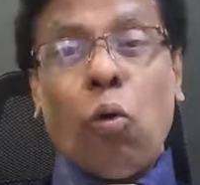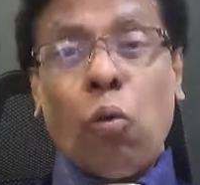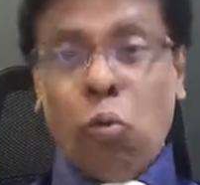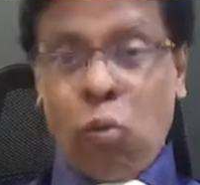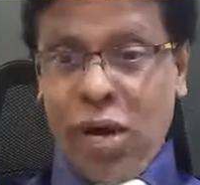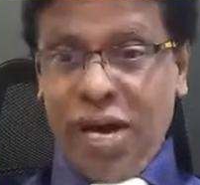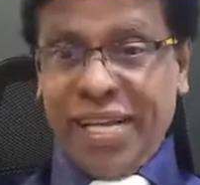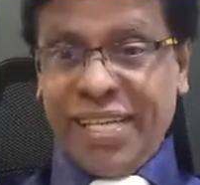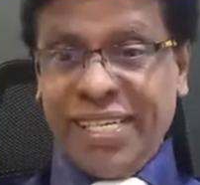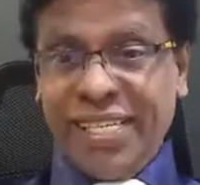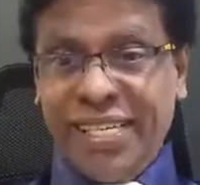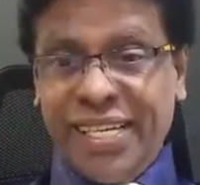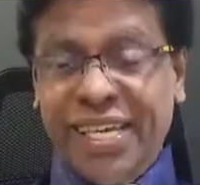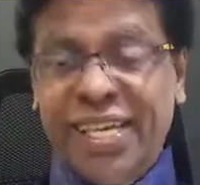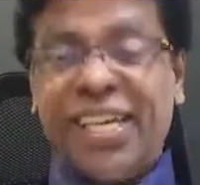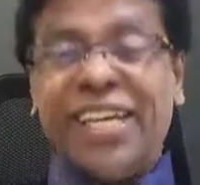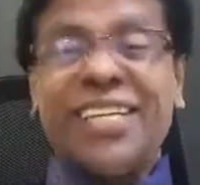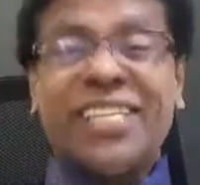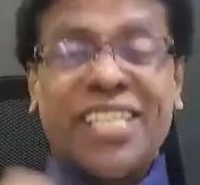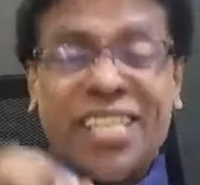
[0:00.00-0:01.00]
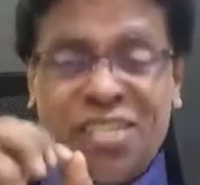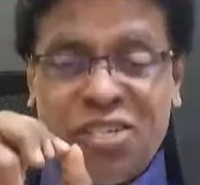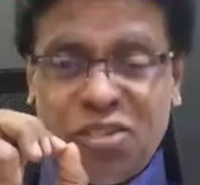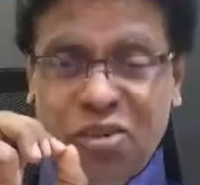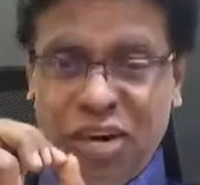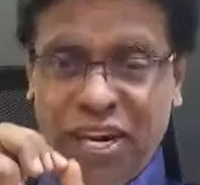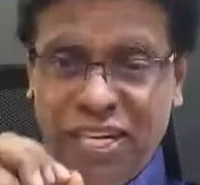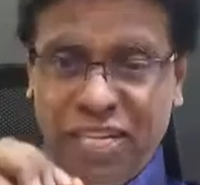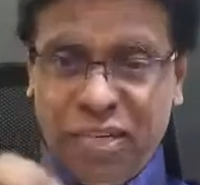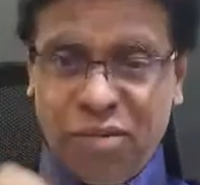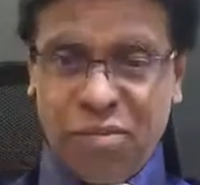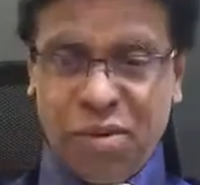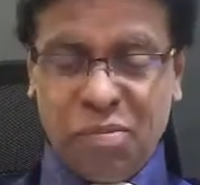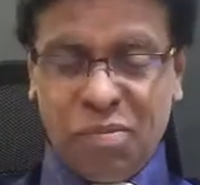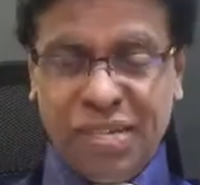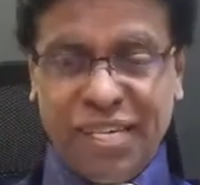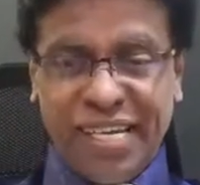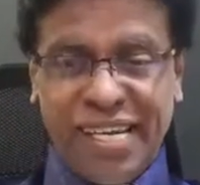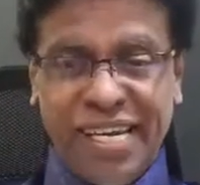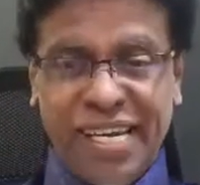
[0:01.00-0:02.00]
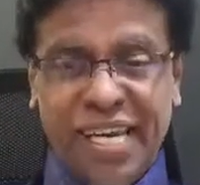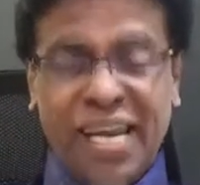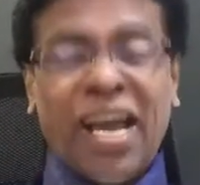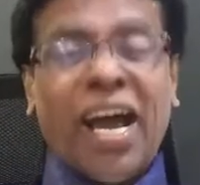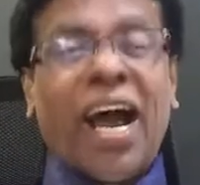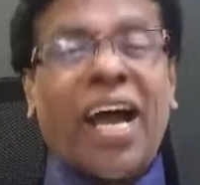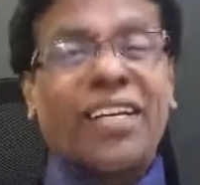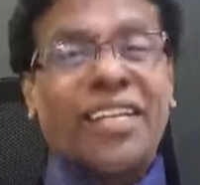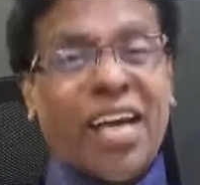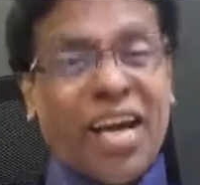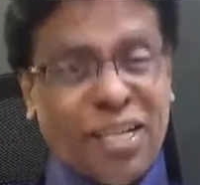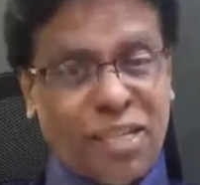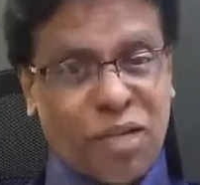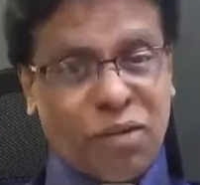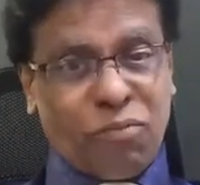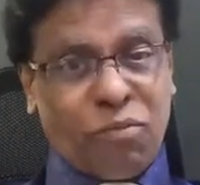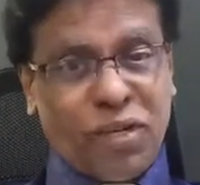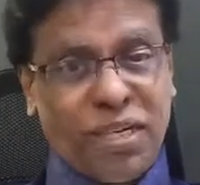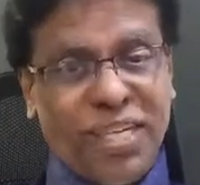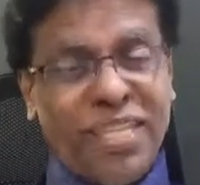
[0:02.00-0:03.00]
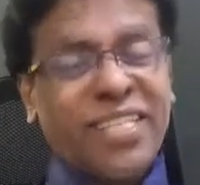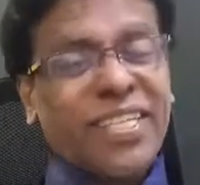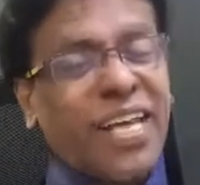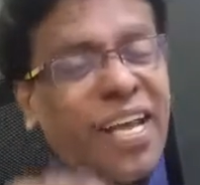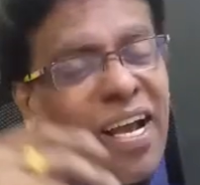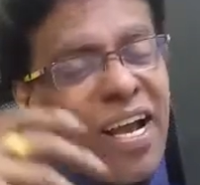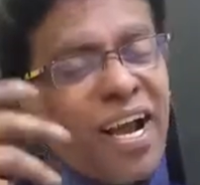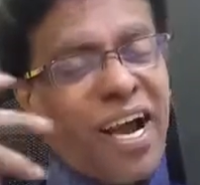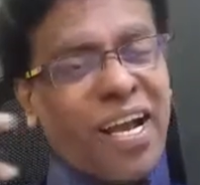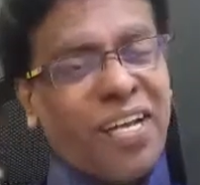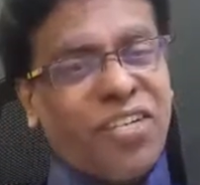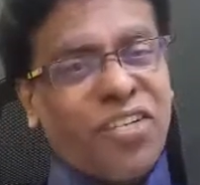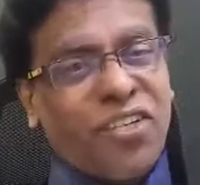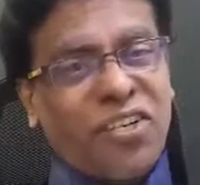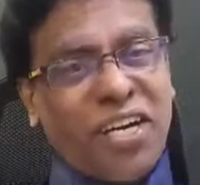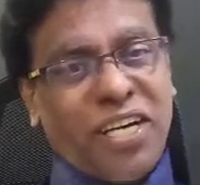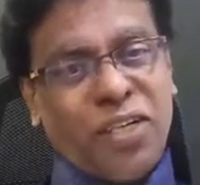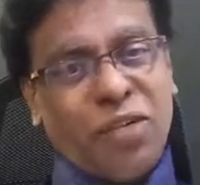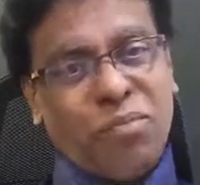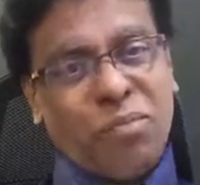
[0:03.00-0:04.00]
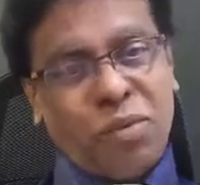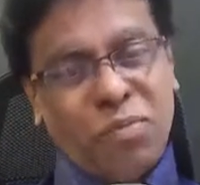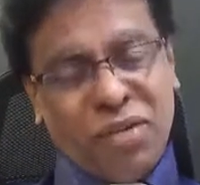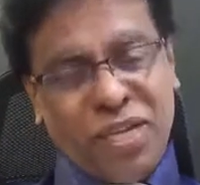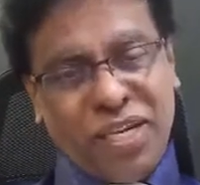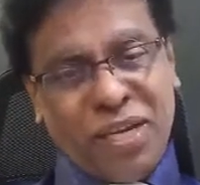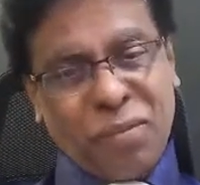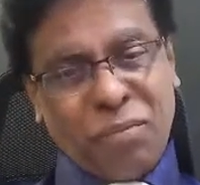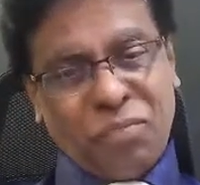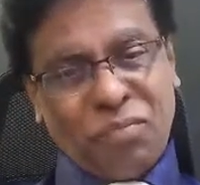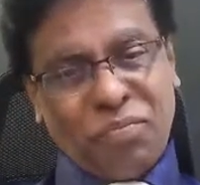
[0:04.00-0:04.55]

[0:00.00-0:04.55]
One is a trained memory and the other one is untrained memory.